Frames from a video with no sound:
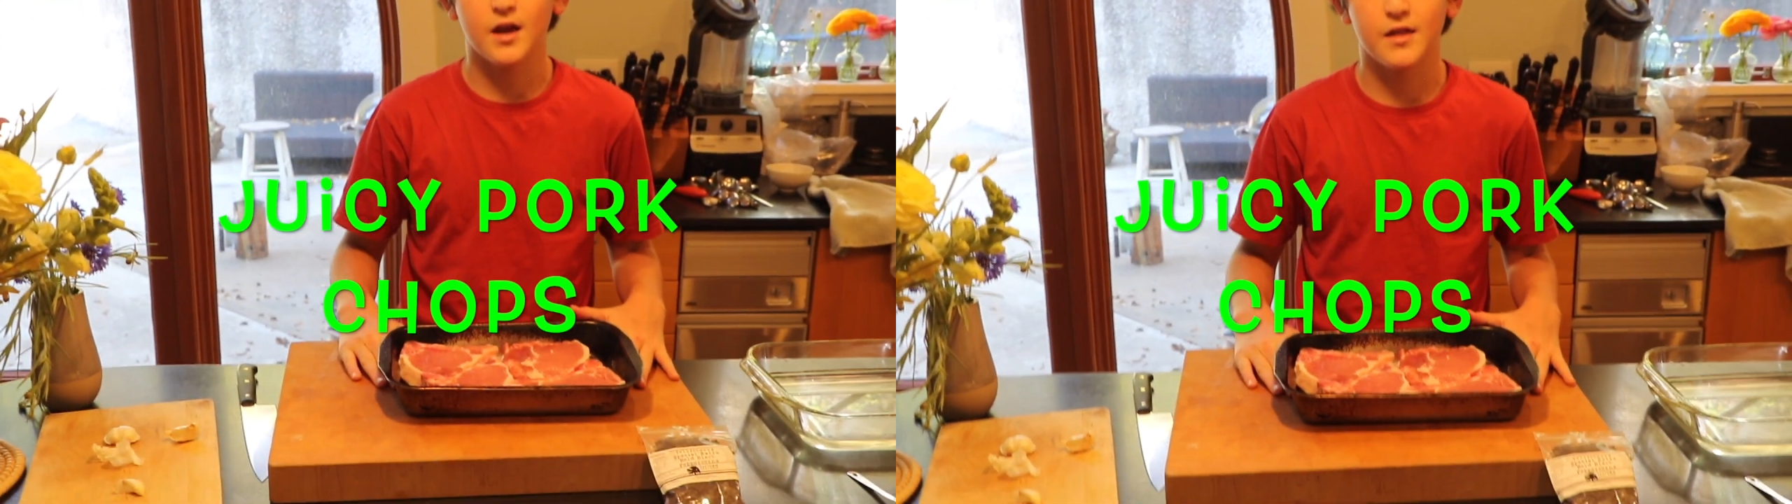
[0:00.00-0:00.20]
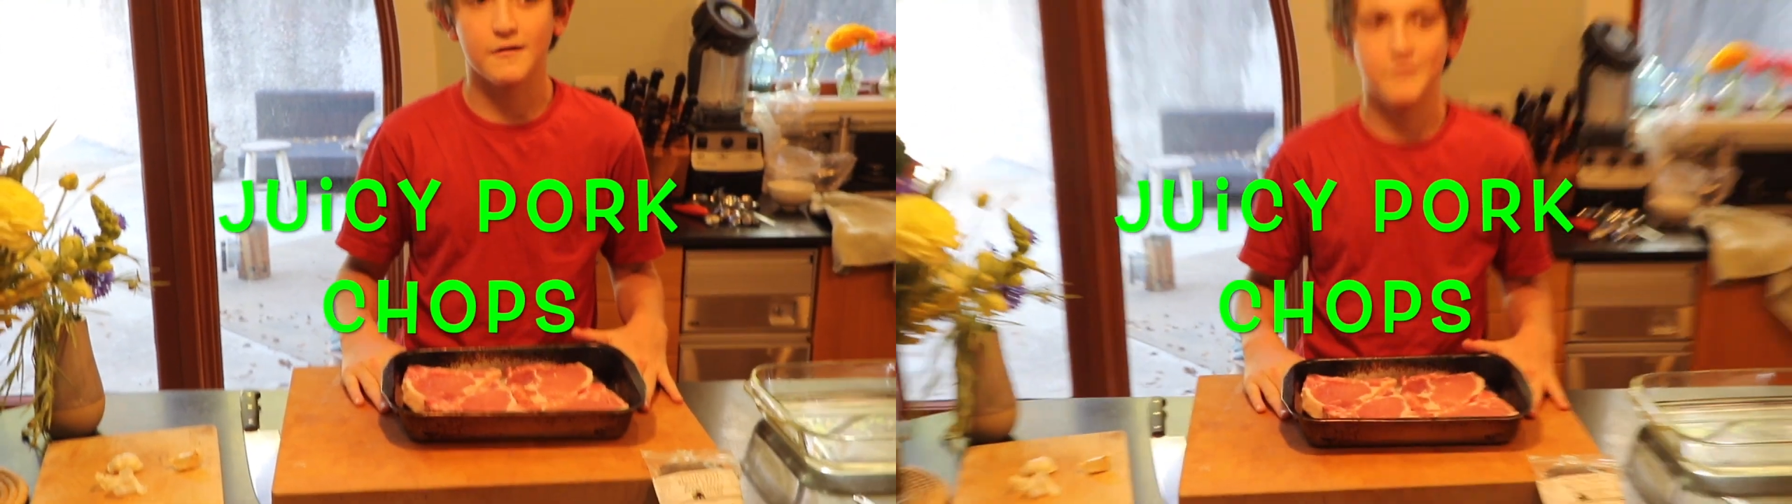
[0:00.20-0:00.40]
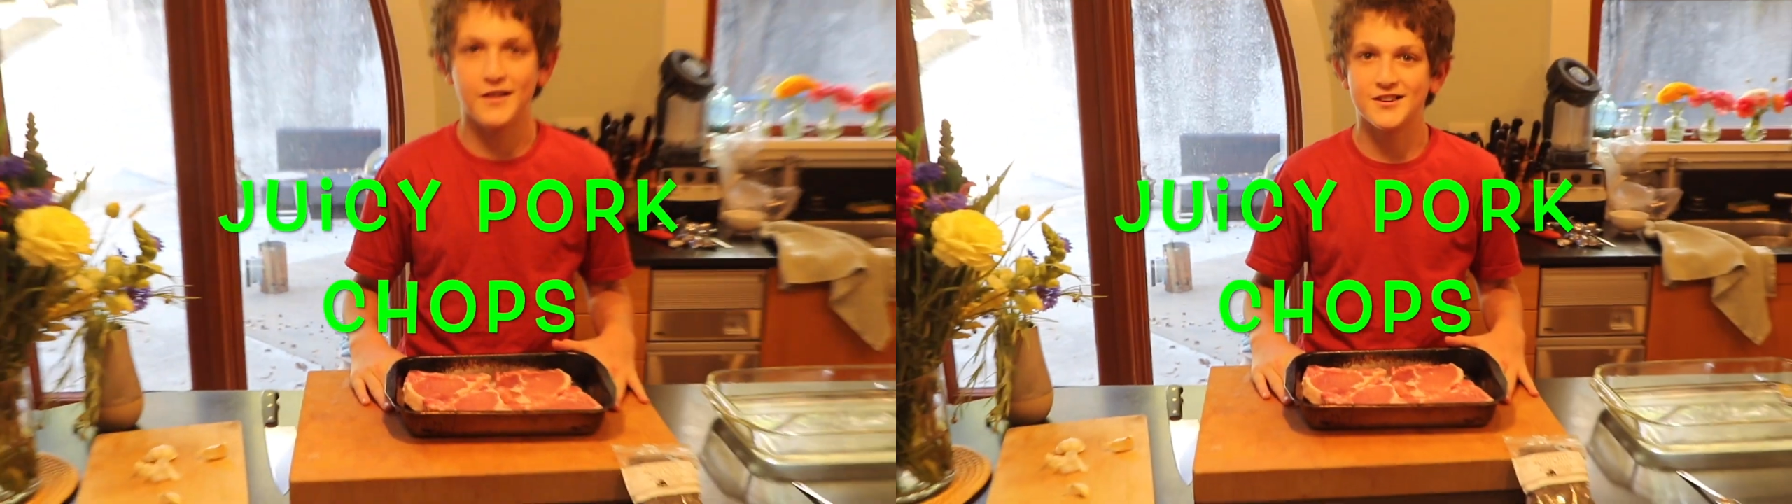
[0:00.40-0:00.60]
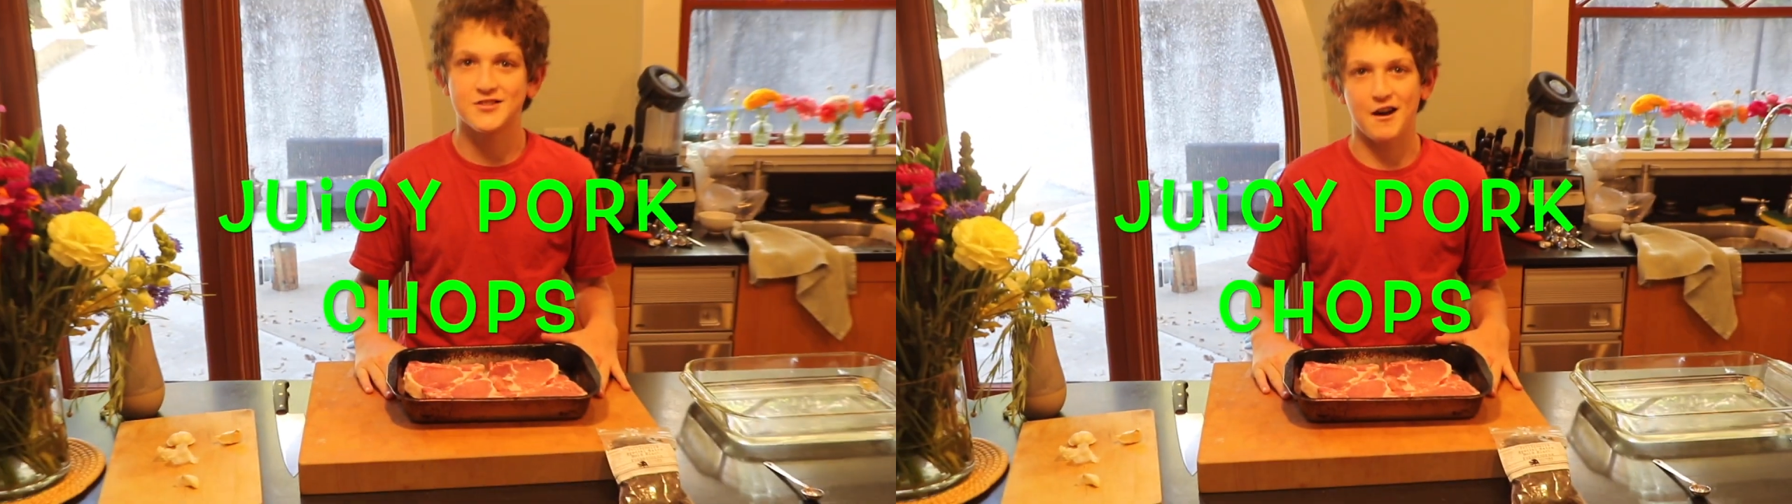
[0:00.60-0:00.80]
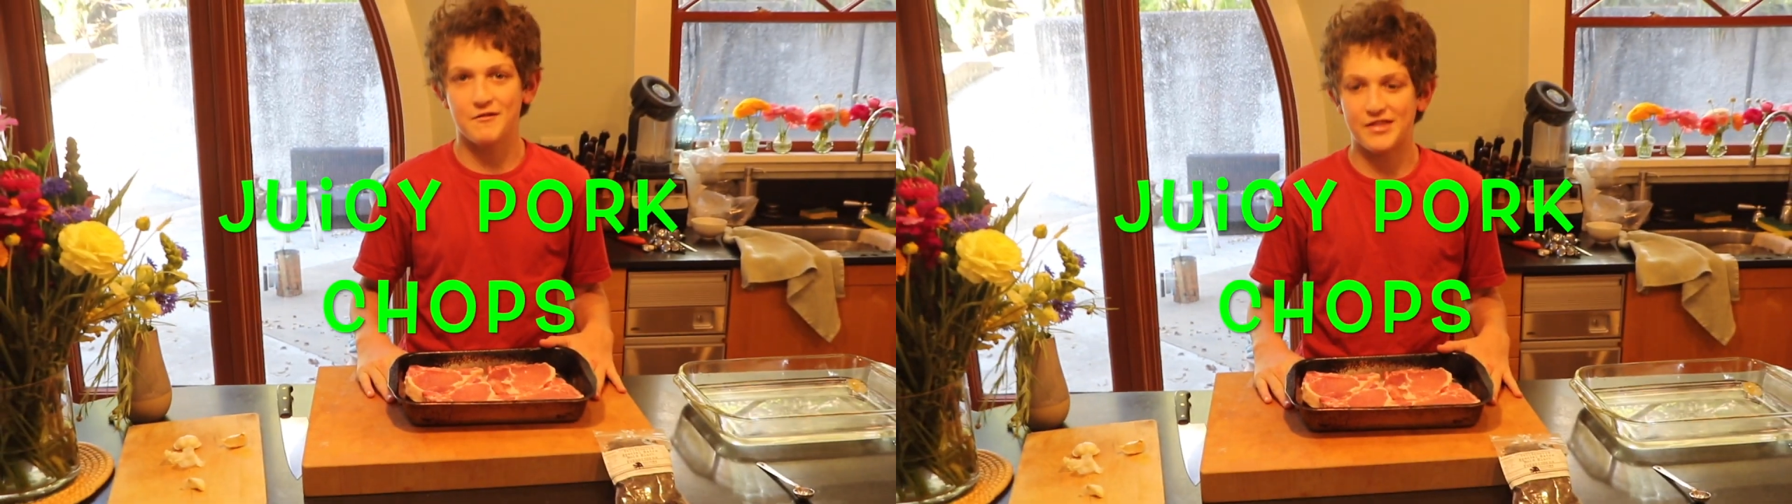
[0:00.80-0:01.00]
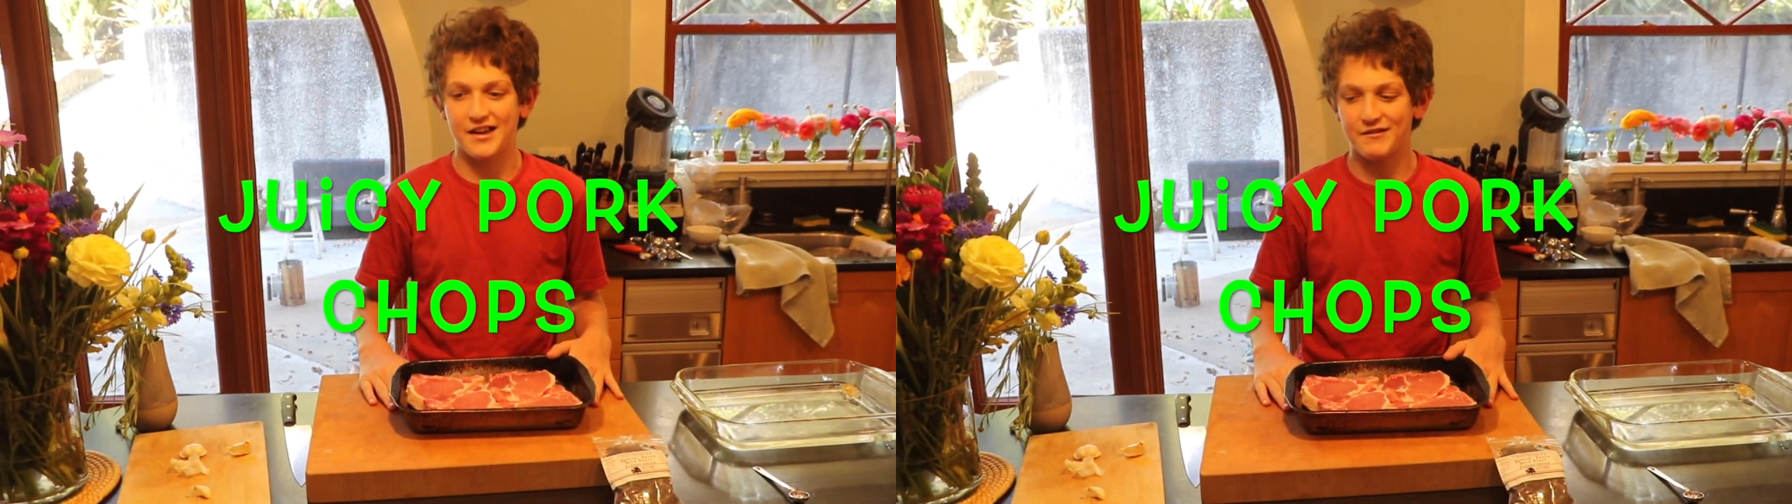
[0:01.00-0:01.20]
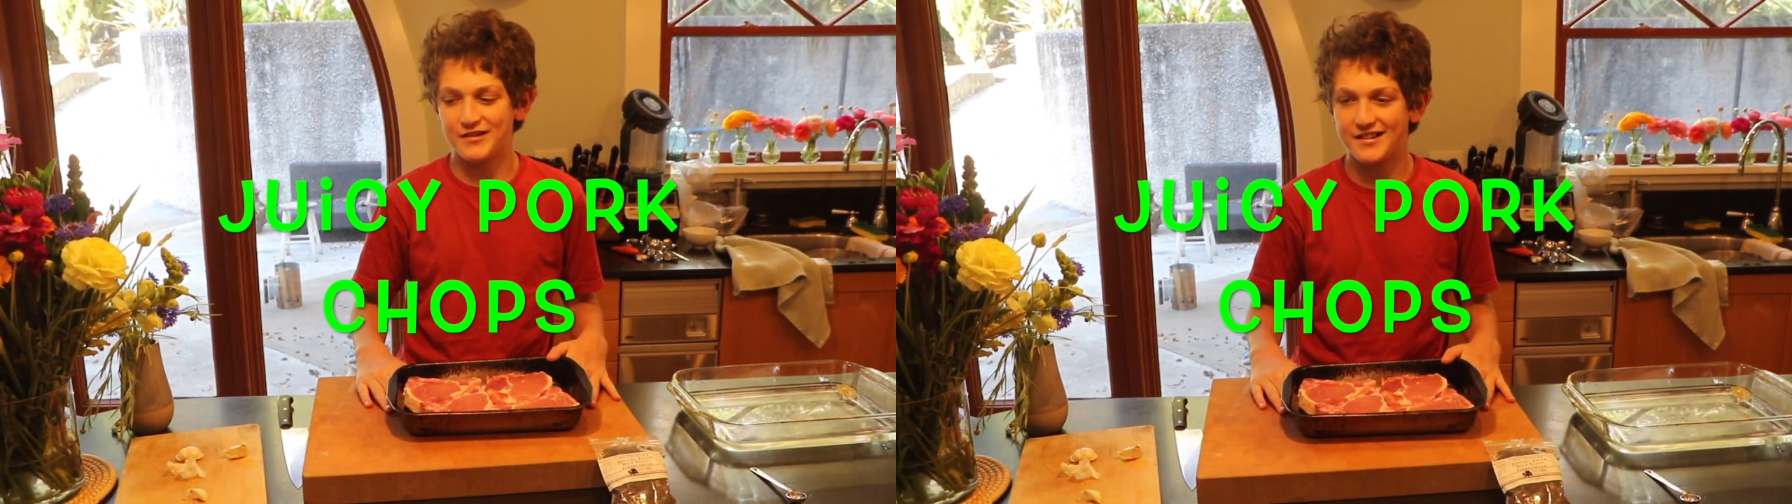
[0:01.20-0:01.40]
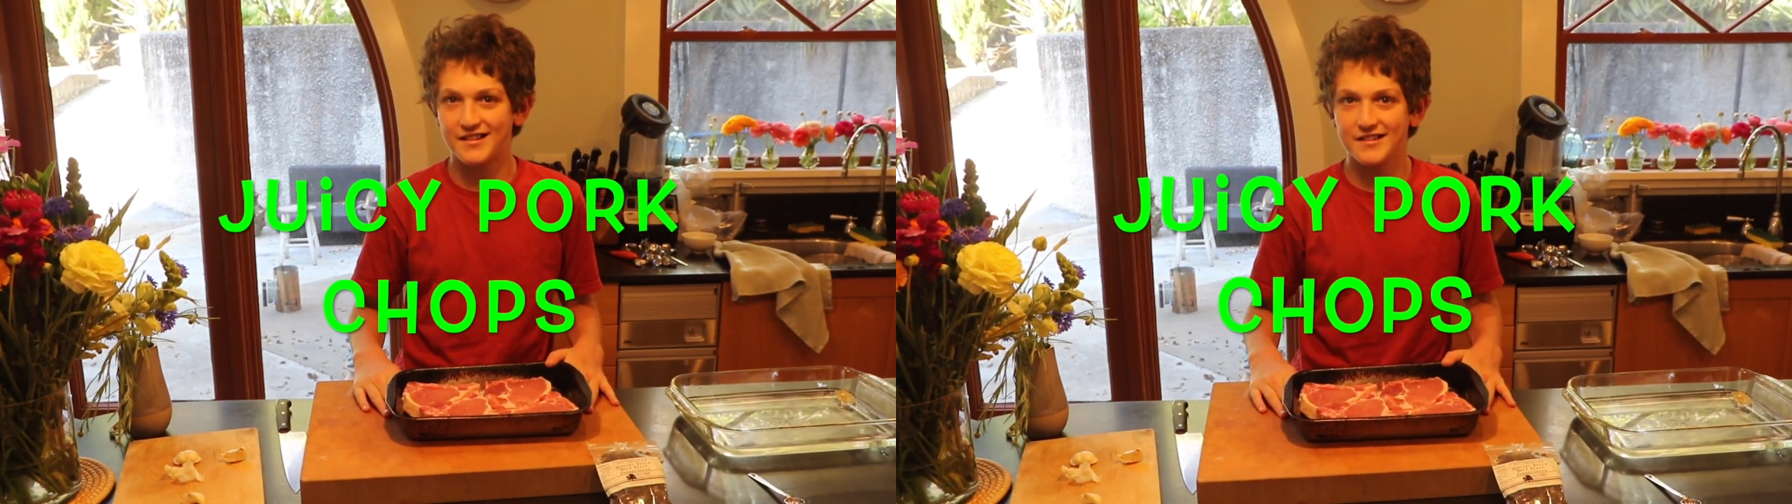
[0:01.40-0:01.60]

and then finished off in the oven.